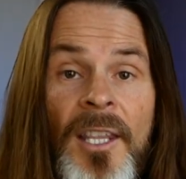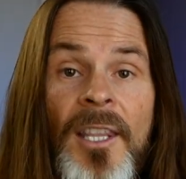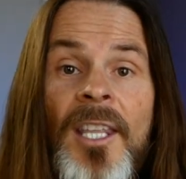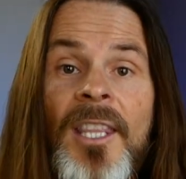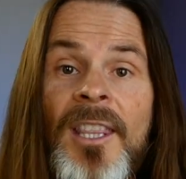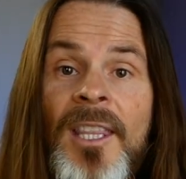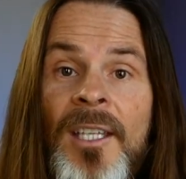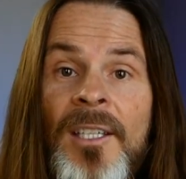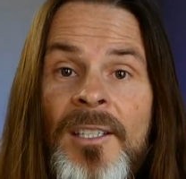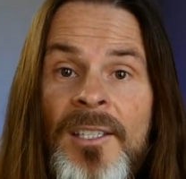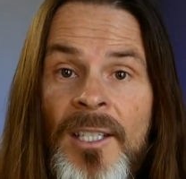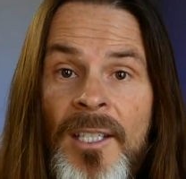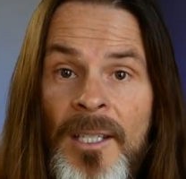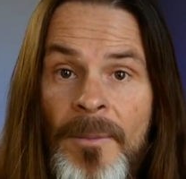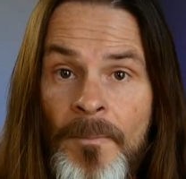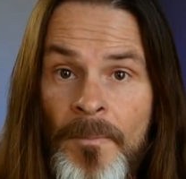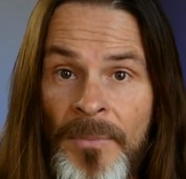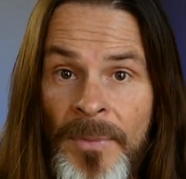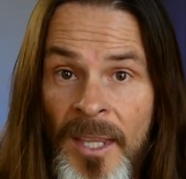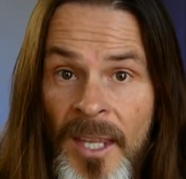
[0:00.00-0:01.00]
The things that
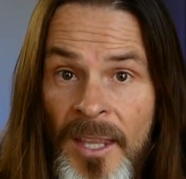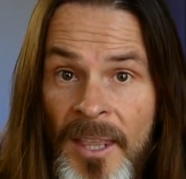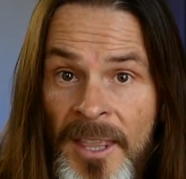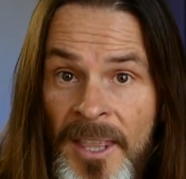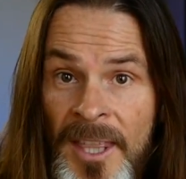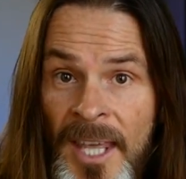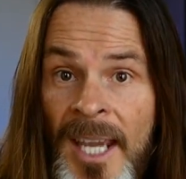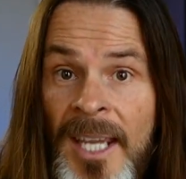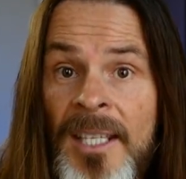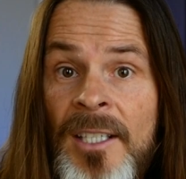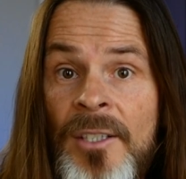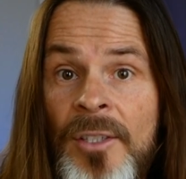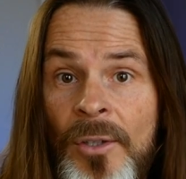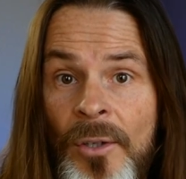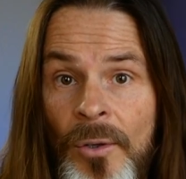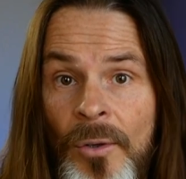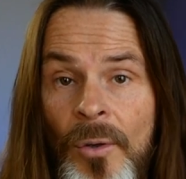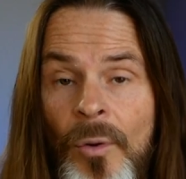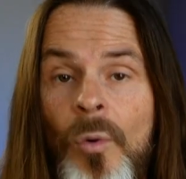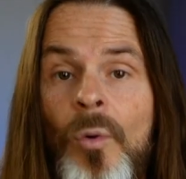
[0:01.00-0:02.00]
they
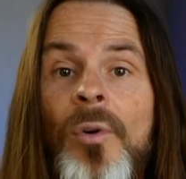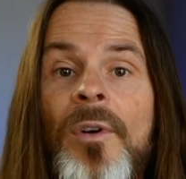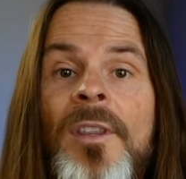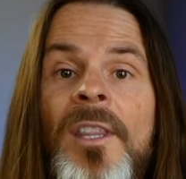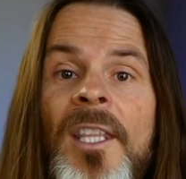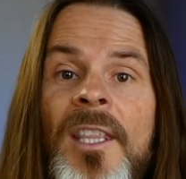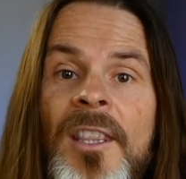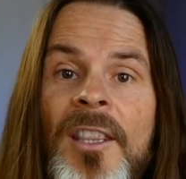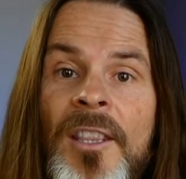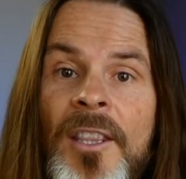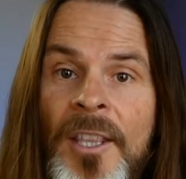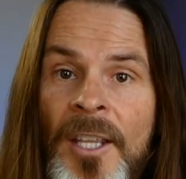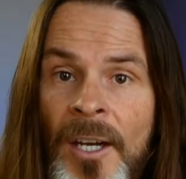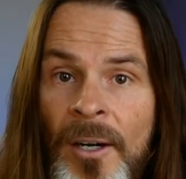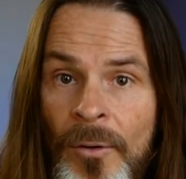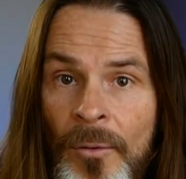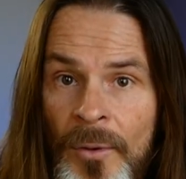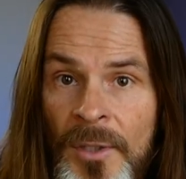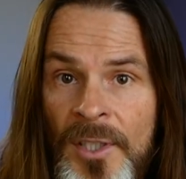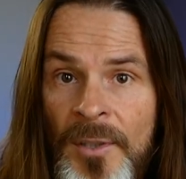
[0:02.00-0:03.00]
do or that
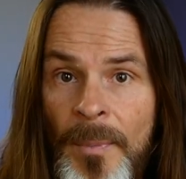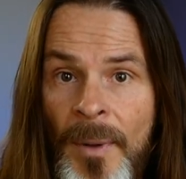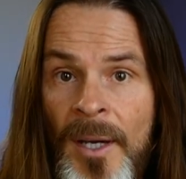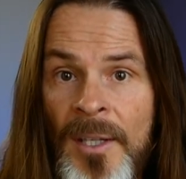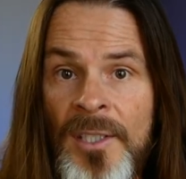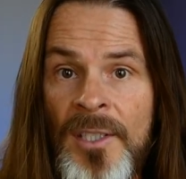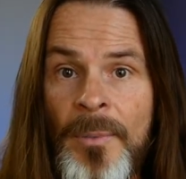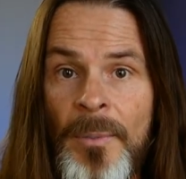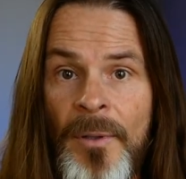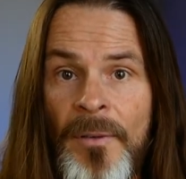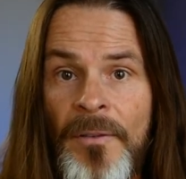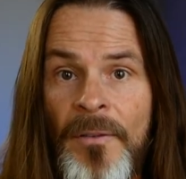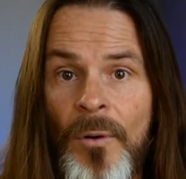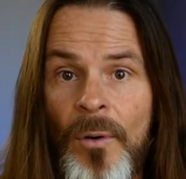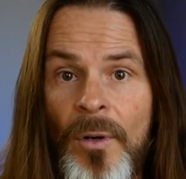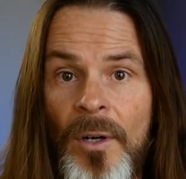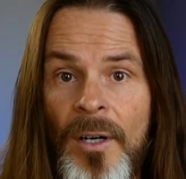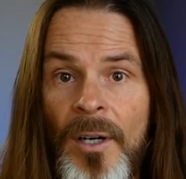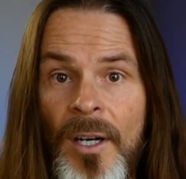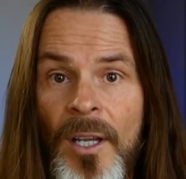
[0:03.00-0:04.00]
they're responsible
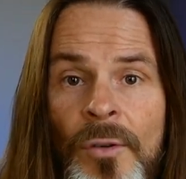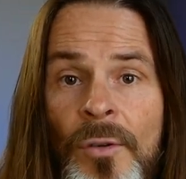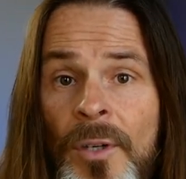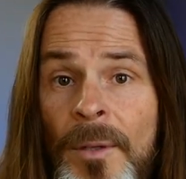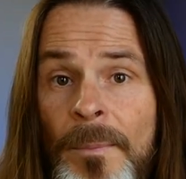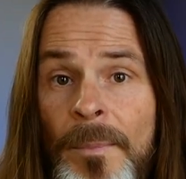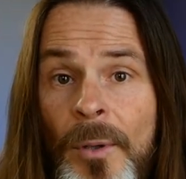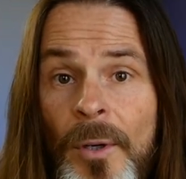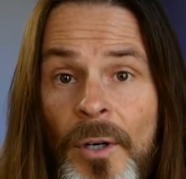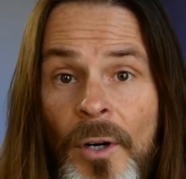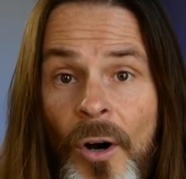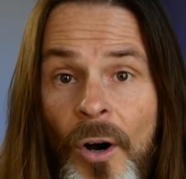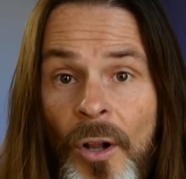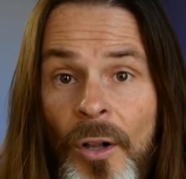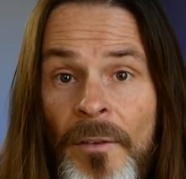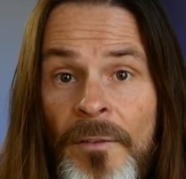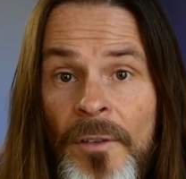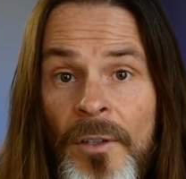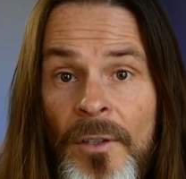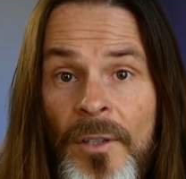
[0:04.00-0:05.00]
for. You can put
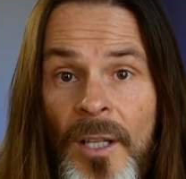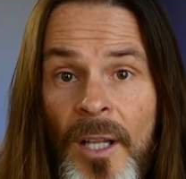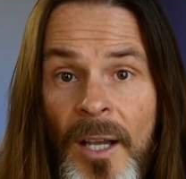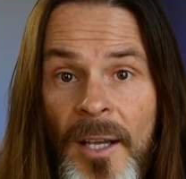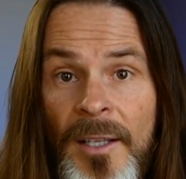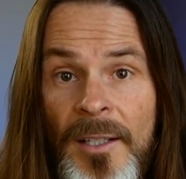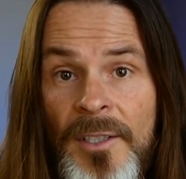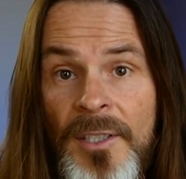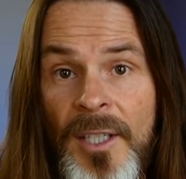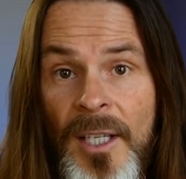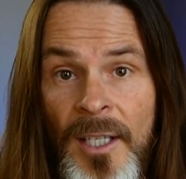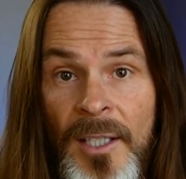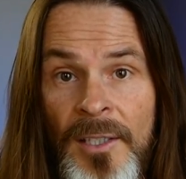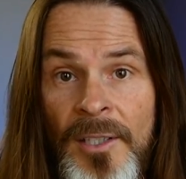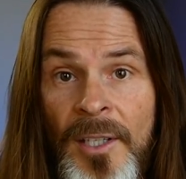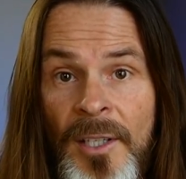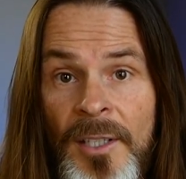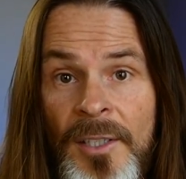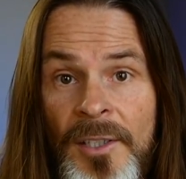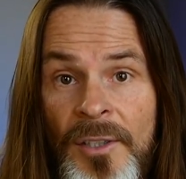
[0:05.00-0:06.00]
all of your clients
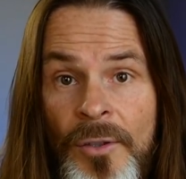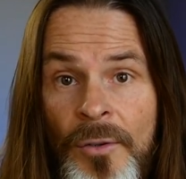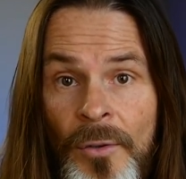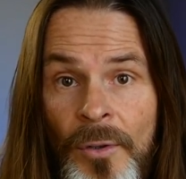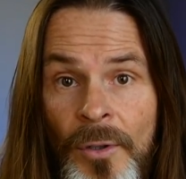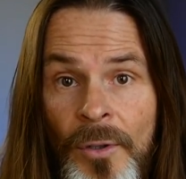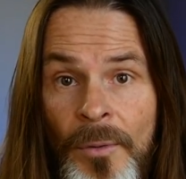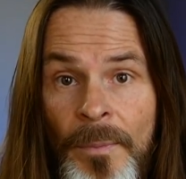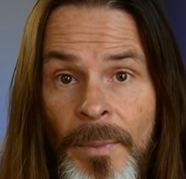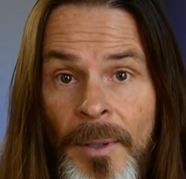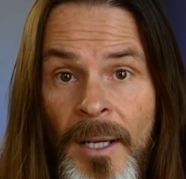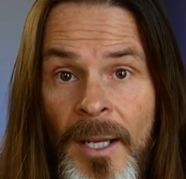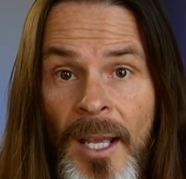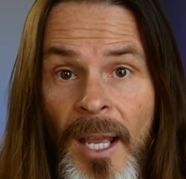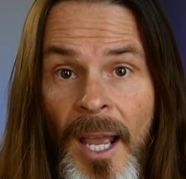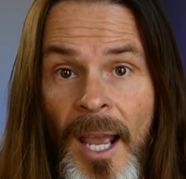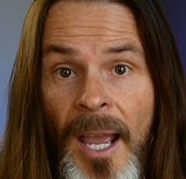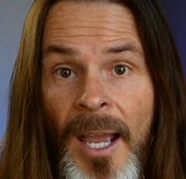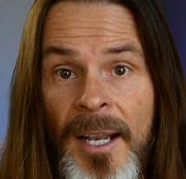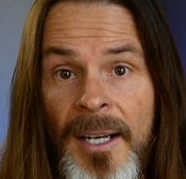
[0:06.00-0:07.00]
into this group
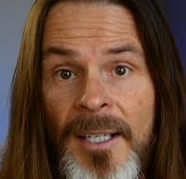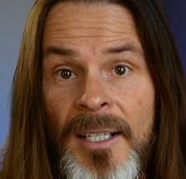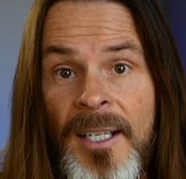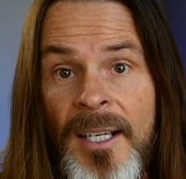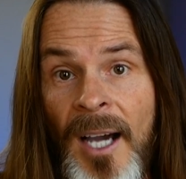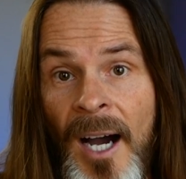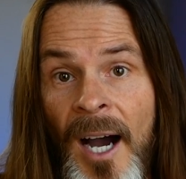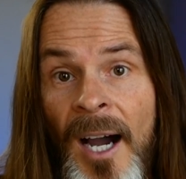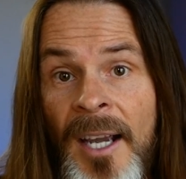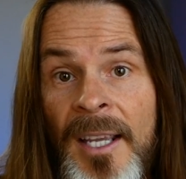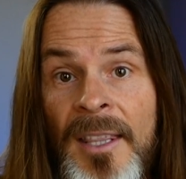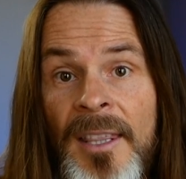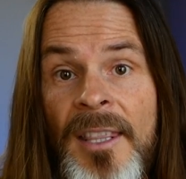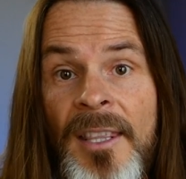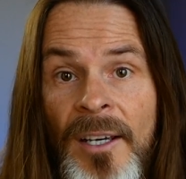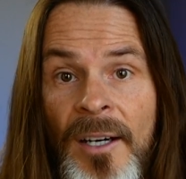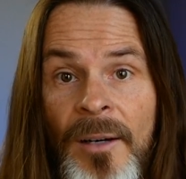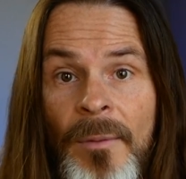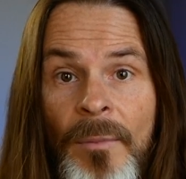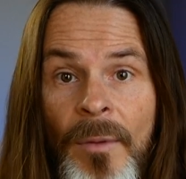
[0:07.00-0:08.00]
and guide
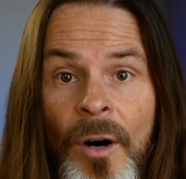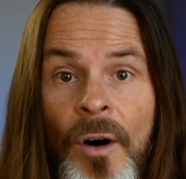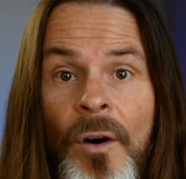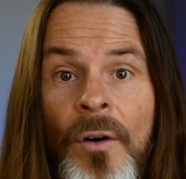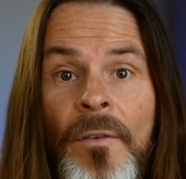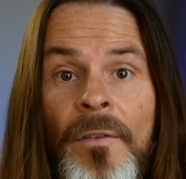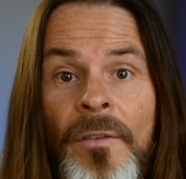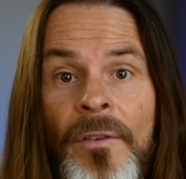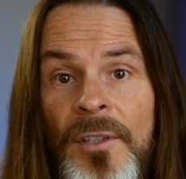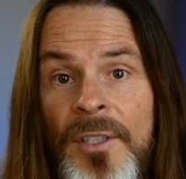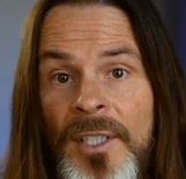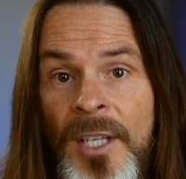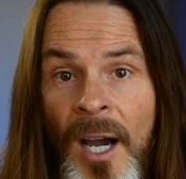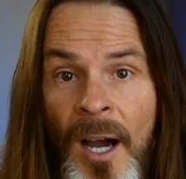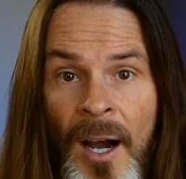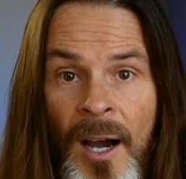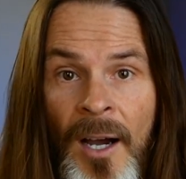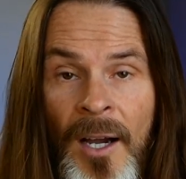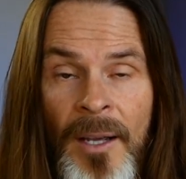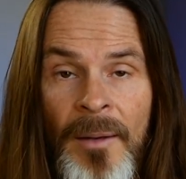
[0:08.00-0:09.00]
them over
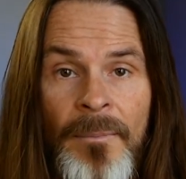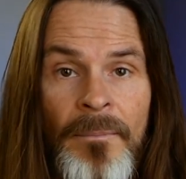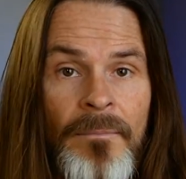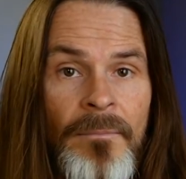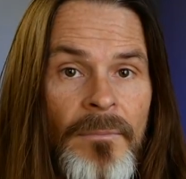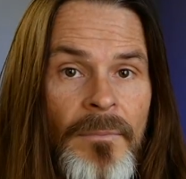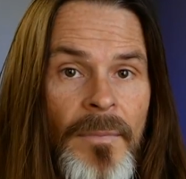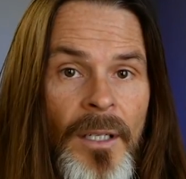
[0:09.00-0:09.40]
time.